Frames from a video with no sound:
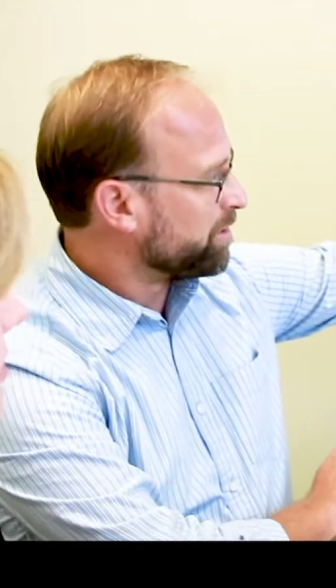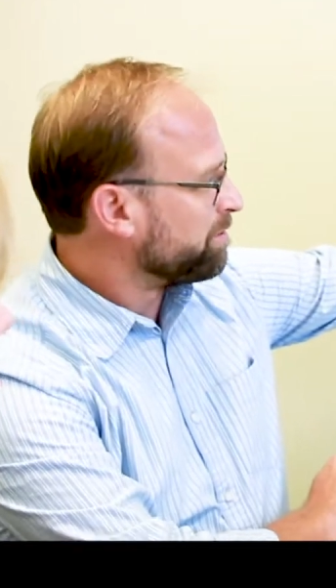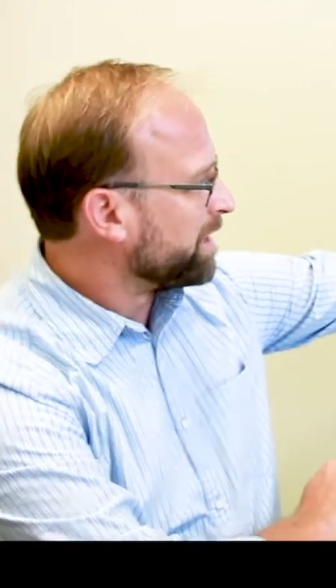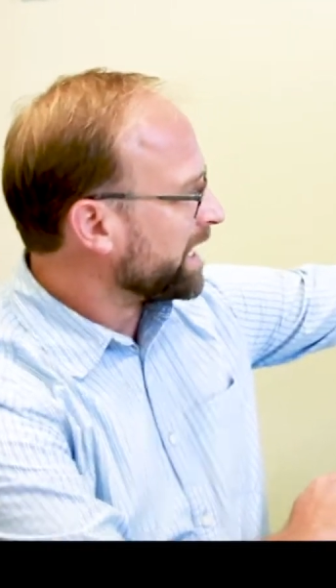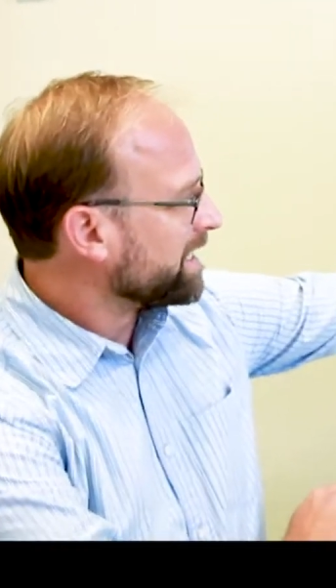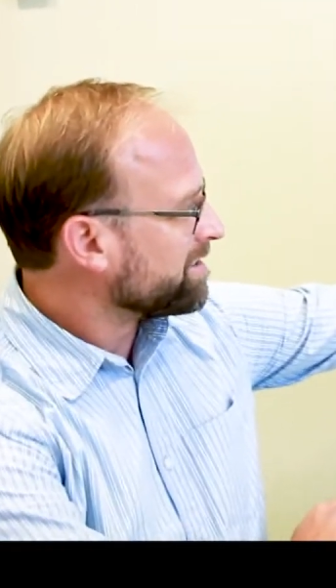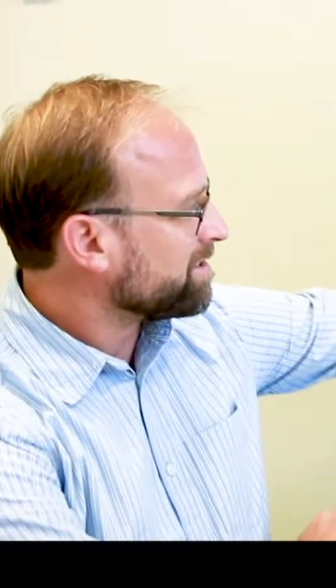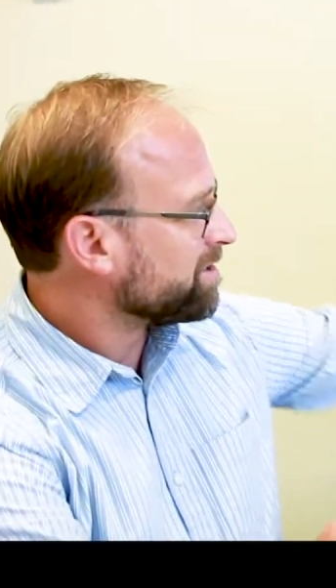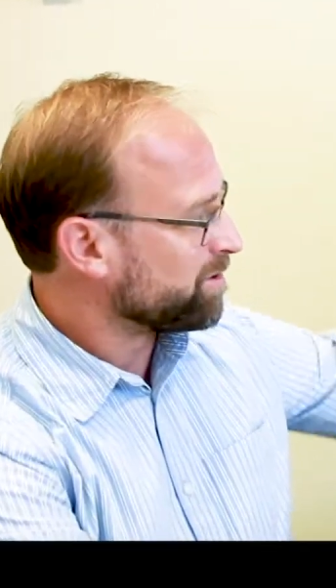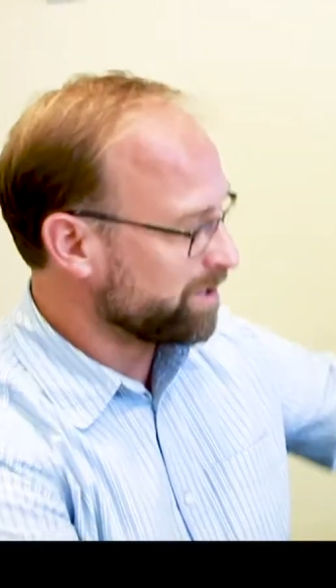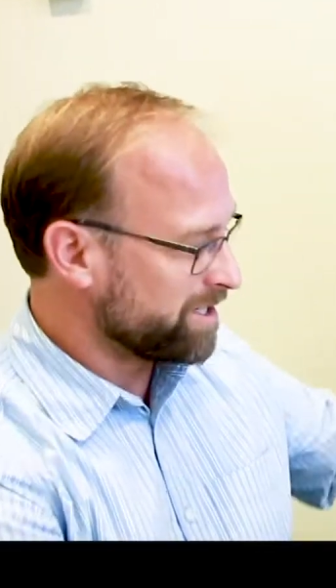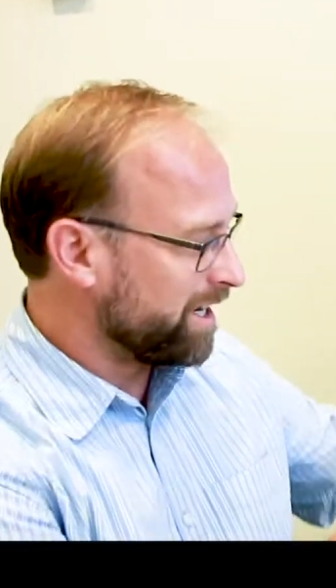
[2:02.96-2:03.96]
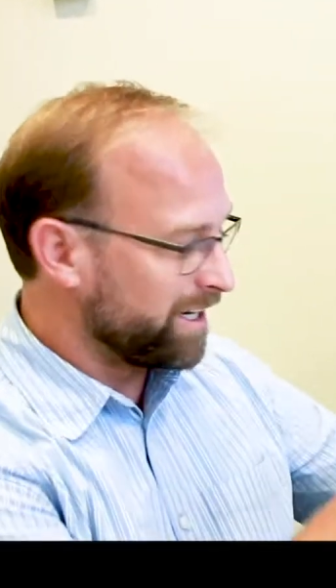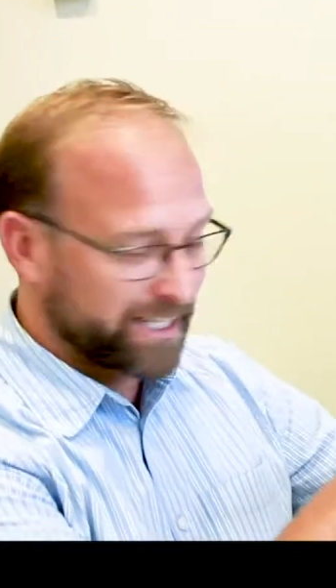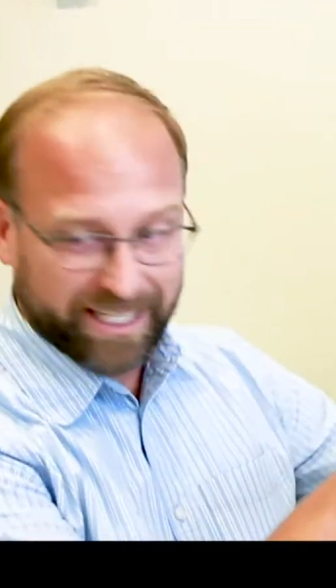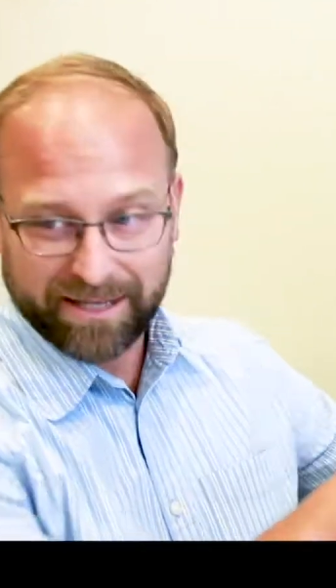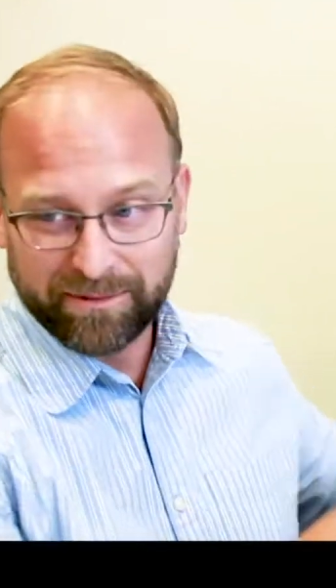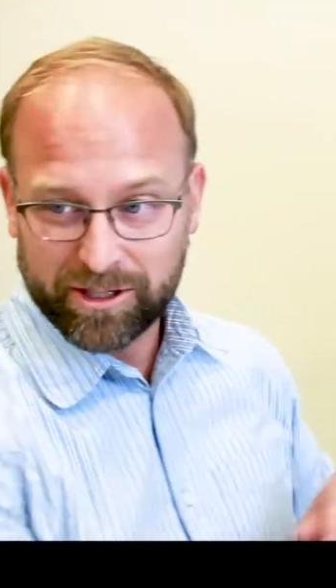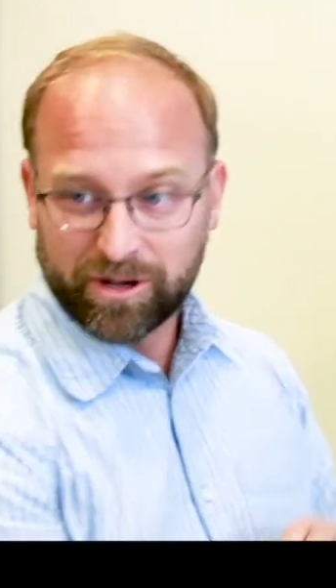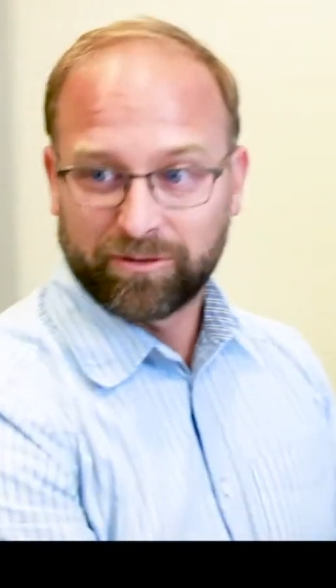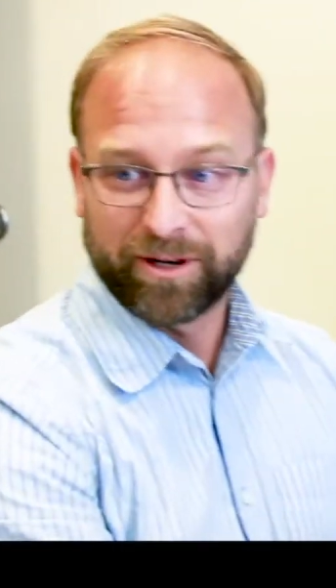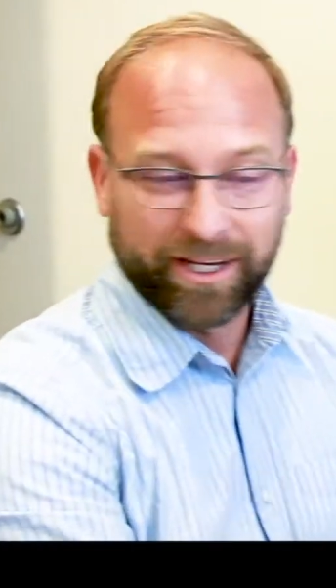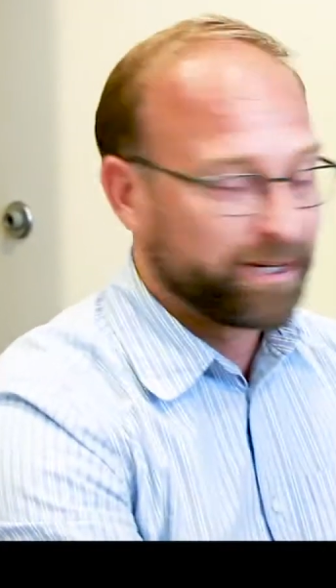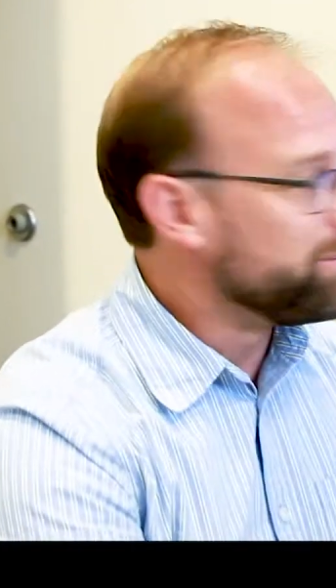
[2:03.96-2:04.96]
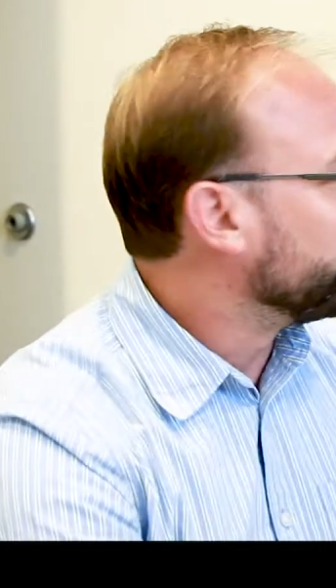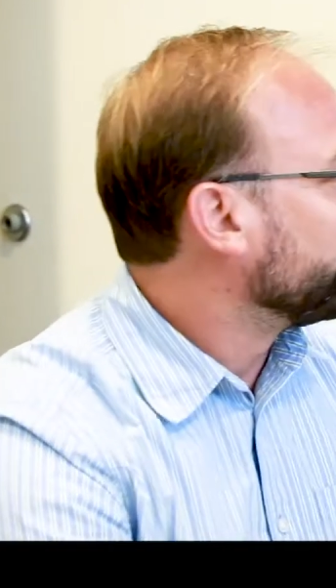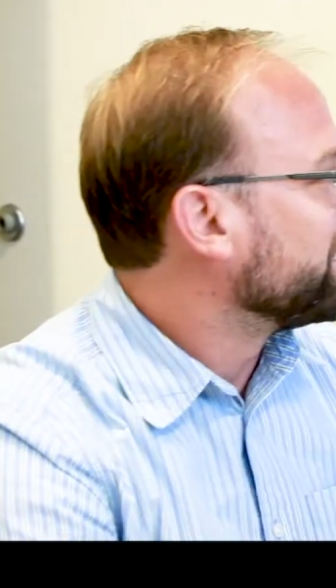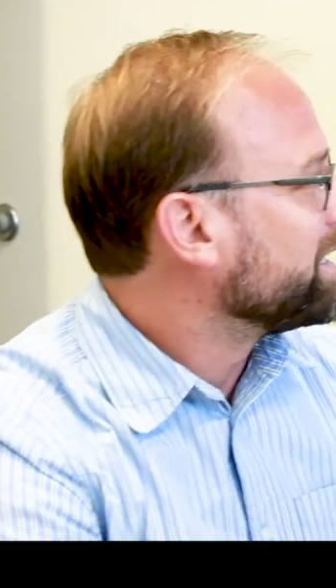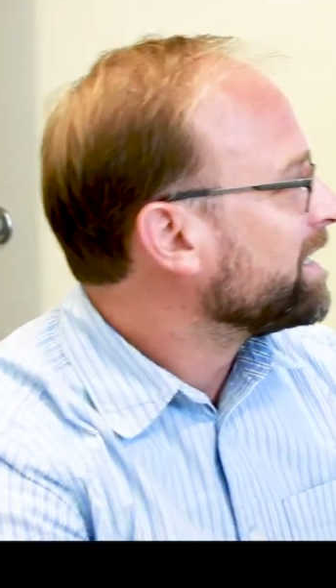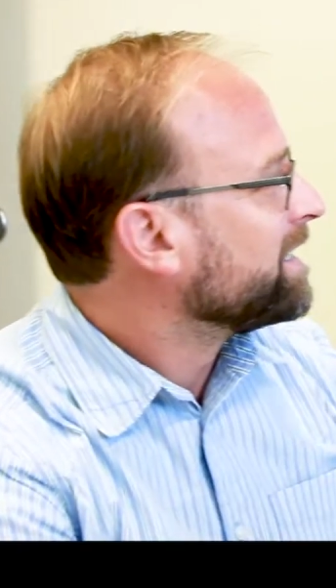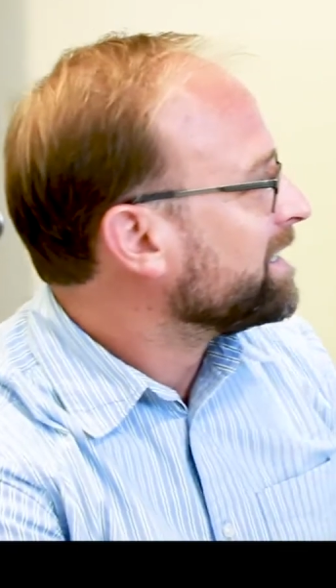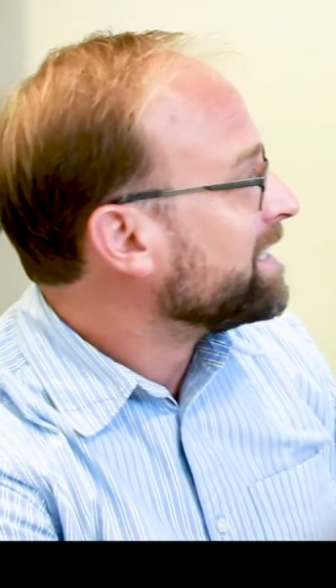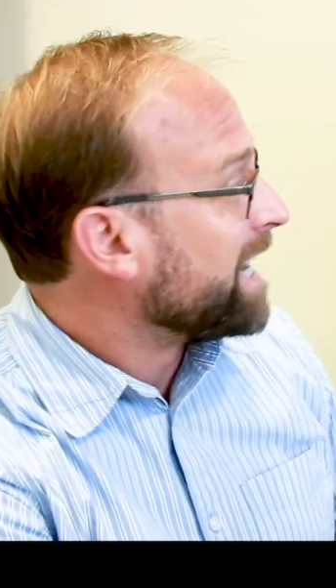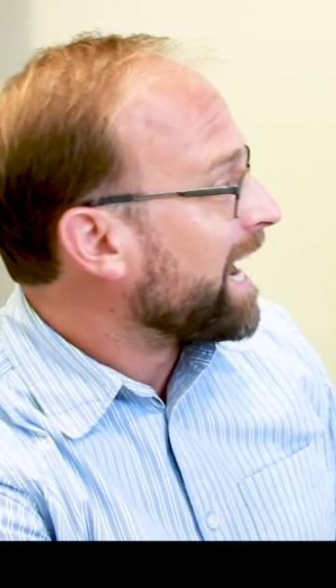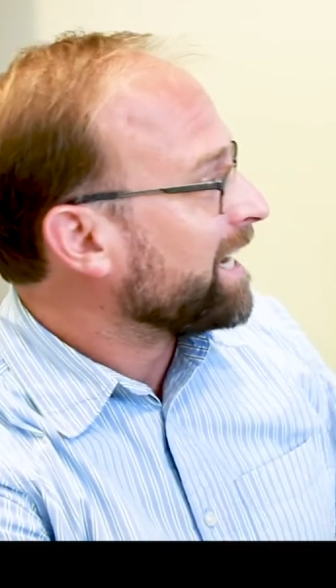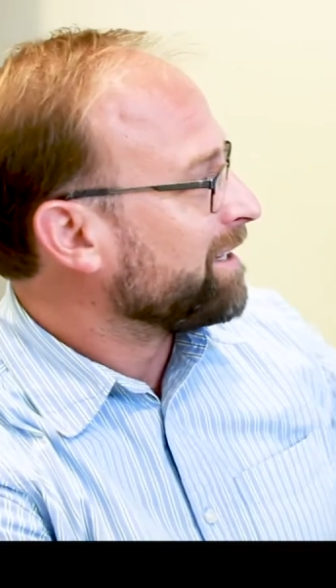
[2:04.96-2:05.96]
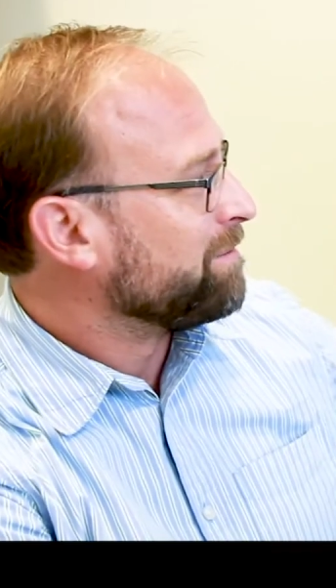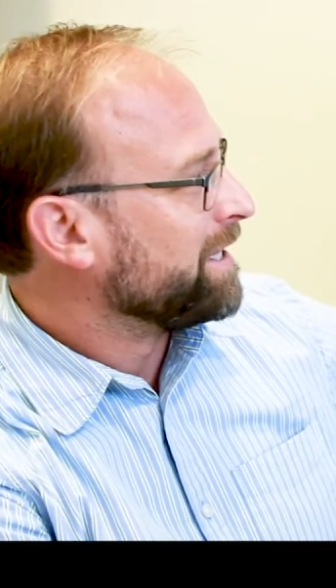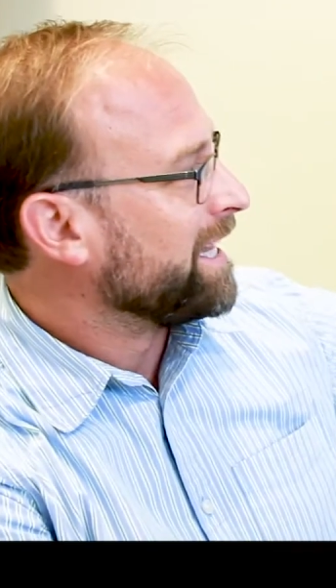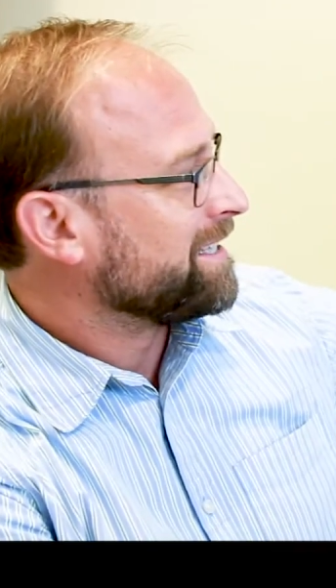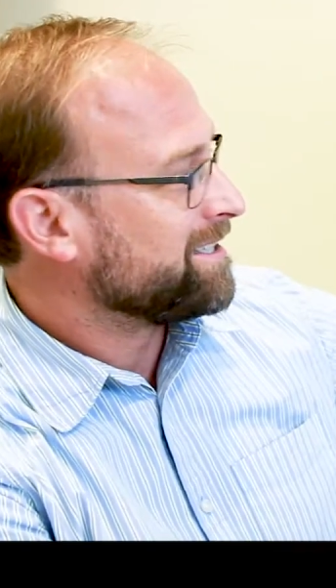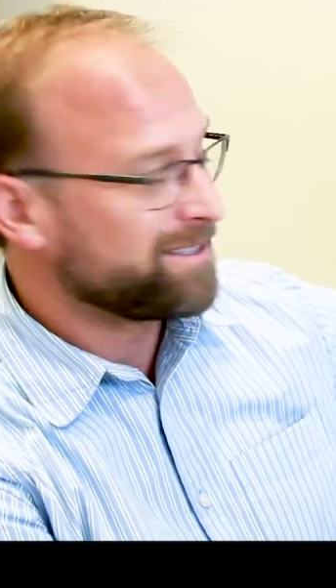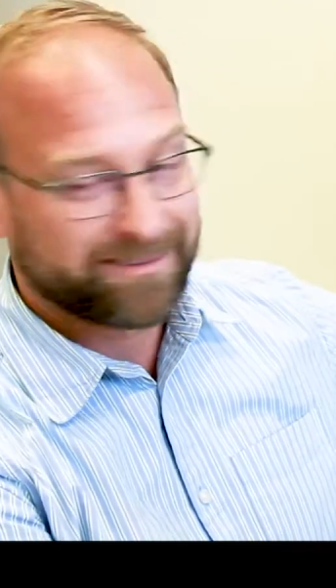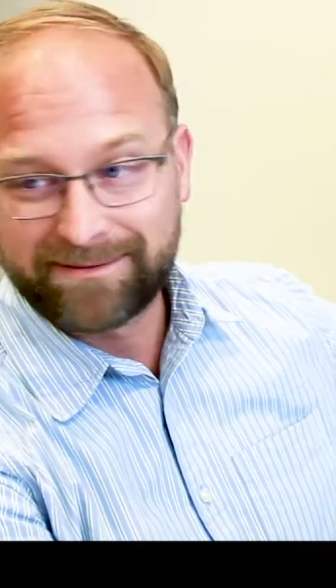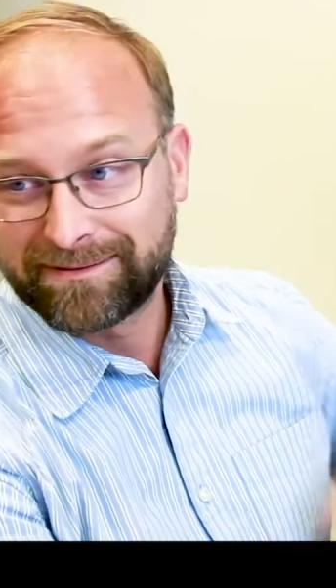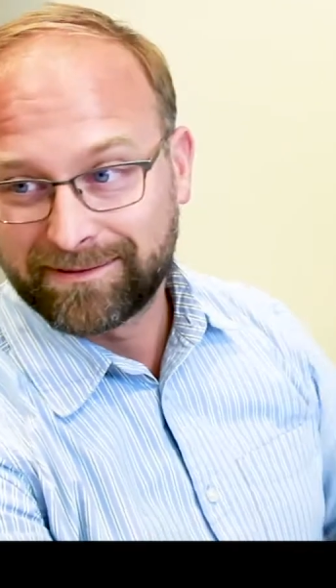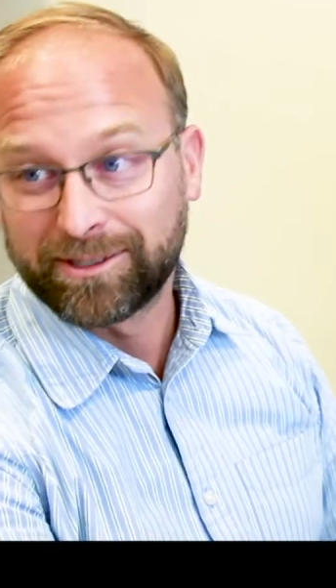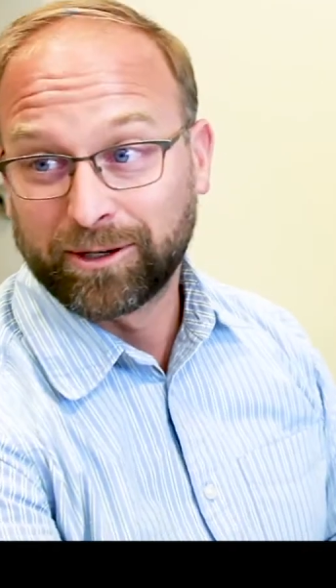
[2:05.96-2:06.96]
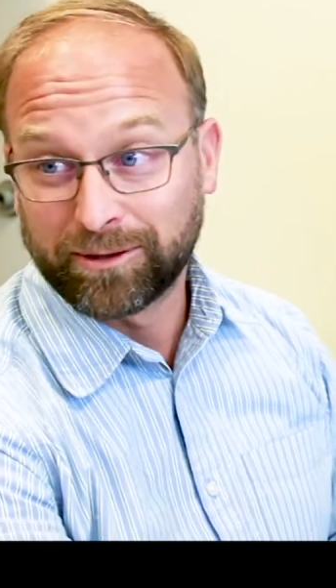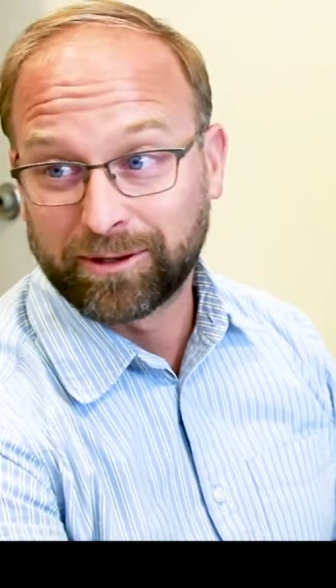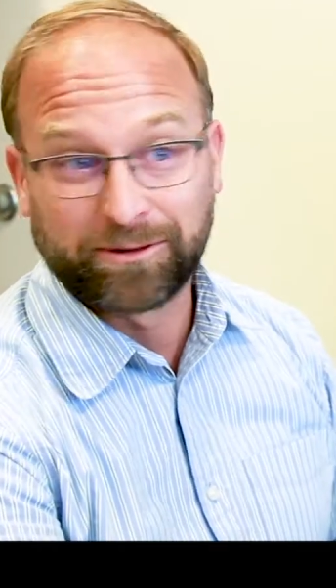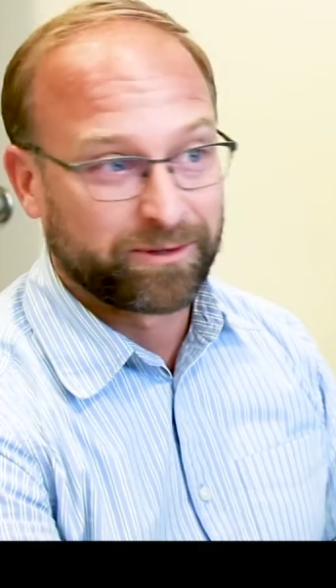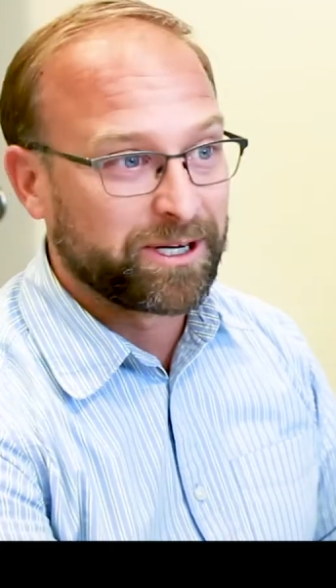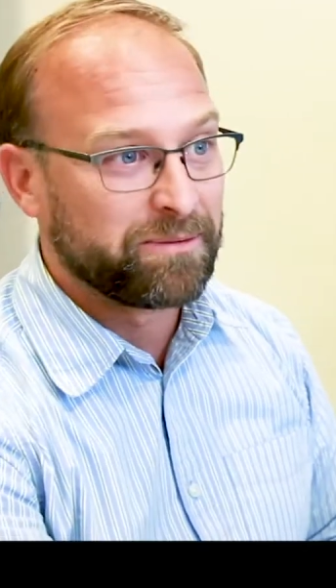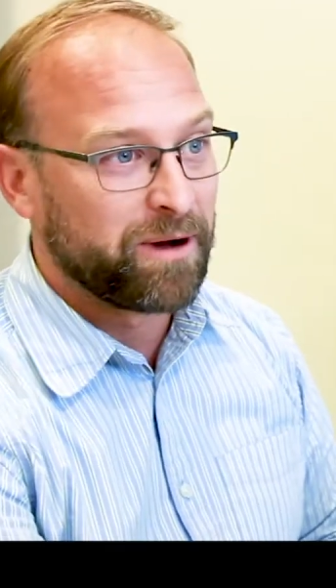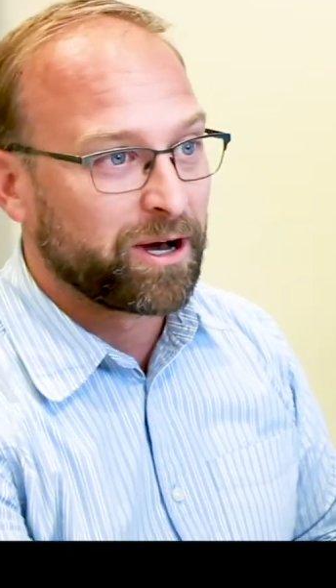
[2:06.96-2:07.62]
And that helped them figure out which kinds of plants would be best to